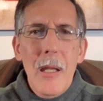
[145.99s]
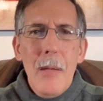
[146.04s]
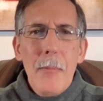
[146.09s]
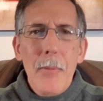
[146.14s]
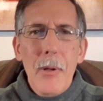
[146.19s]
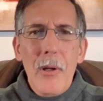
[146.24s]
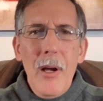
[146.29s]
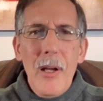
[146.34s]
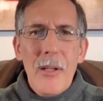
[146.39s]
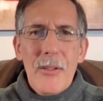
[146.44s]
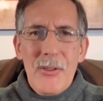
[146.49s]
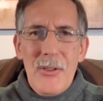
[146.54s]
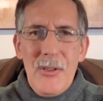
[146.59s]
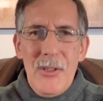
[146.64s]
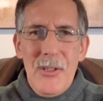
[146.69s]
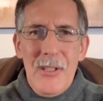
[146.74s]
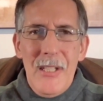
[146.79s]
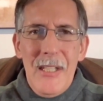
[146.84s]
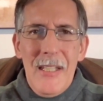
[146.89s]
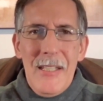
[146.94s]
because
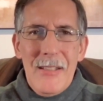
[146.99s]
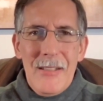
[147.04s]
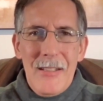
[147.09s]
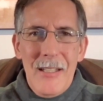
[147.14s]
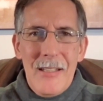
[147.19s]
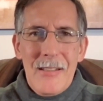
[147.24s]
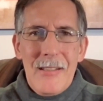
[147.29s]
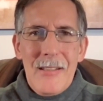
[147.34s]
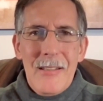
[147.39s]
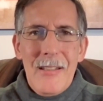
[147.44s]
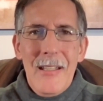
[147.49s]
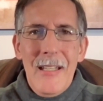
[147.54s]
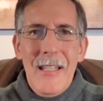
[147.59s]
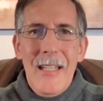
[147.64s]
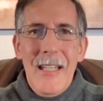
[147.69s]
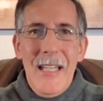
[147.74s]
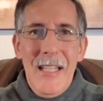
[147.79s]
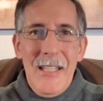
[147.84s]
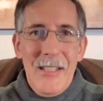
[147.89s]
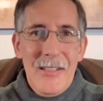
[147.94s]
Jesus
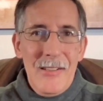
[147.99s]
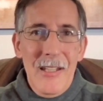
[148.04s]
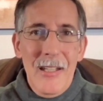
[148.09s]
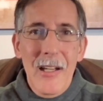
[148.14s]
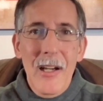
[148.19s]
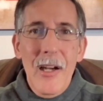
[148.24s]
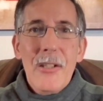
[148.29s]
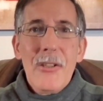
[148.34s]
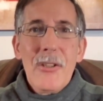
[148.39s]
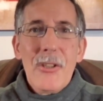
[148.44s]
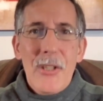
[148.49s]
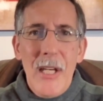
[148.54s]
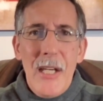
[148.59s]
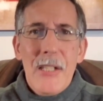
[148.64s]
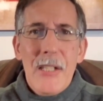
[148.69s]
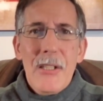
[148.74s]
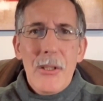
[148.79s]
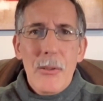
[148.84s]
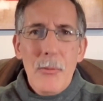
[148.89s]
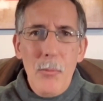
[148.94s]
is the
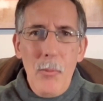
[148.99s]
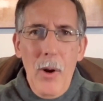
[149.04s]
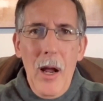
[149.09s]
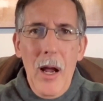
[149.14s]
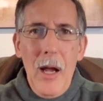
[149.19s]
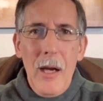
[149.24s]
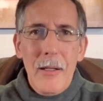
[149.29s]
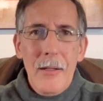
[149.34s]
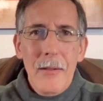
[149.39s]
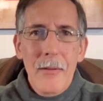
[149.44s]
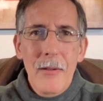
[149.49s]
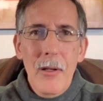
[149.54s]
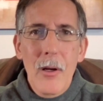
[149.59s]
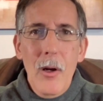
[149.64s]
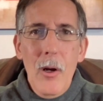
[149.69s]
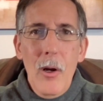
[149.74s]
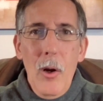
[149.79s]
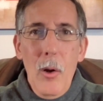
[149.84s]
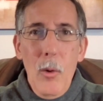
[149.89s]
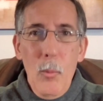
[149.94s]
unchanging rock
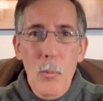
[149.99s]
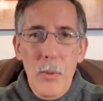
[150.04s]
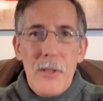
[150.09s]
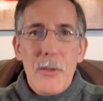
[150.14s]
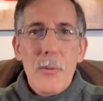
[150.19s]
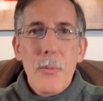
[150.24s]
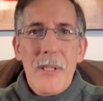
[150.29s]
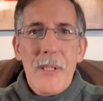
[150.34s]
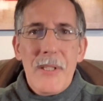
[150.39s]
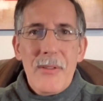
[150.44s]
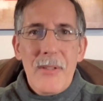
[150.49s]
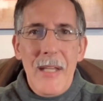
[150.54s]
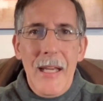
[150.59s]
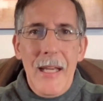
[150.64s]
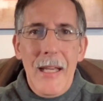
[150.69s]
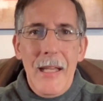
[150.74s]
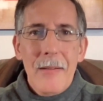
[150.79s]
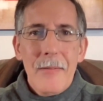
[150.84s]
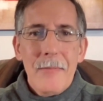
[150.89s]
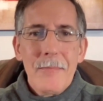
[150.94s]
on which we
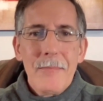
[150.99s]
stand.